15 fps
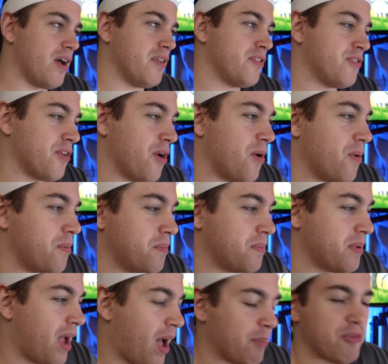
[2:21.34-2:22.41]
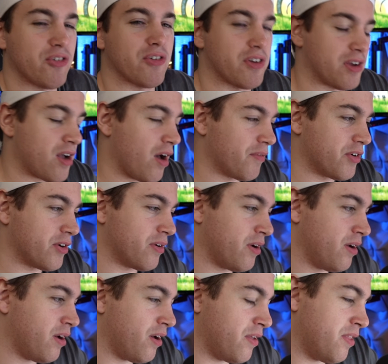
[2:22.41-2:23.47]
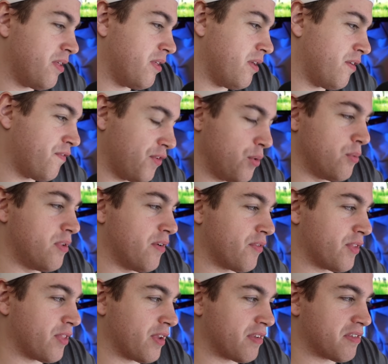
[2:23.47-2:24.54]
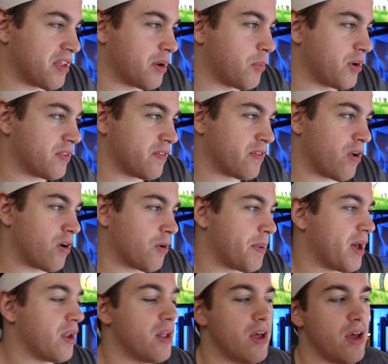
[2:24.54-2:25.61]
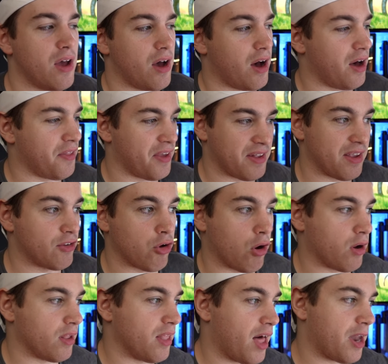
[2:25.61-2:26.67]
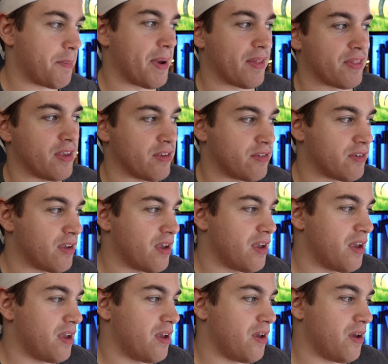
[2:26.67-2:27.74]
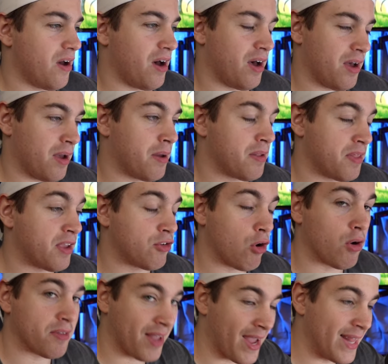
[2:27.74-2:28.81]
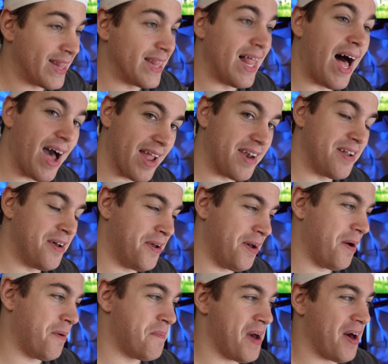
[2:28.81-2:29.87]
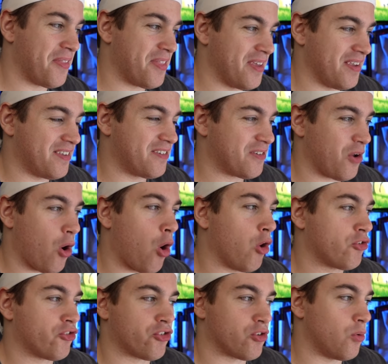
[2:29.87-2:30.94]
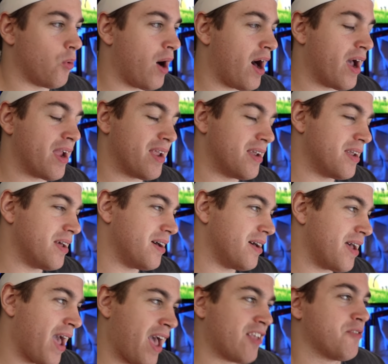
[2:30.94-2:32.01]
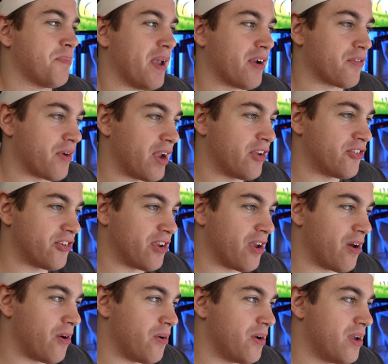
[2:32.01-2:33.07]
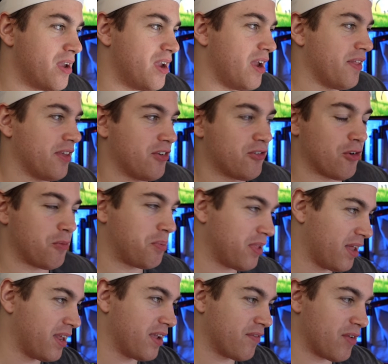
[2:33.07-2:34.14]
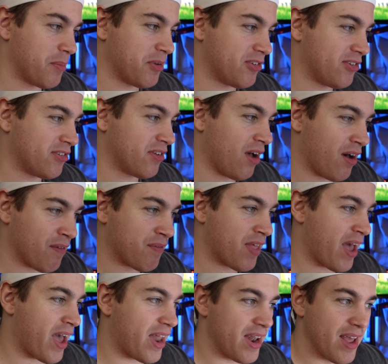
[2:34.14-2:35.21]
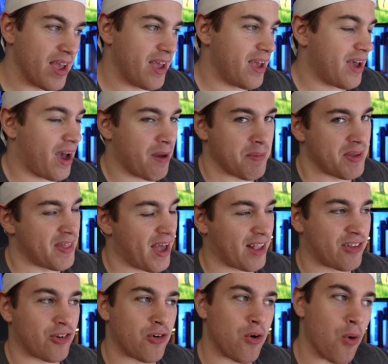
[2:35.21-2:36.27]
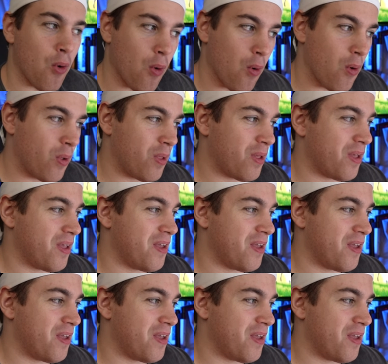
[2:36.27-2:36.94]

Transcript: so I'm just going to cover a few different things that I wanted to talk about. They did talk a lot about this. They talked a lot about this ultra-wide aspect ratio, and they showed plenty of images of that. I mean, that's cool,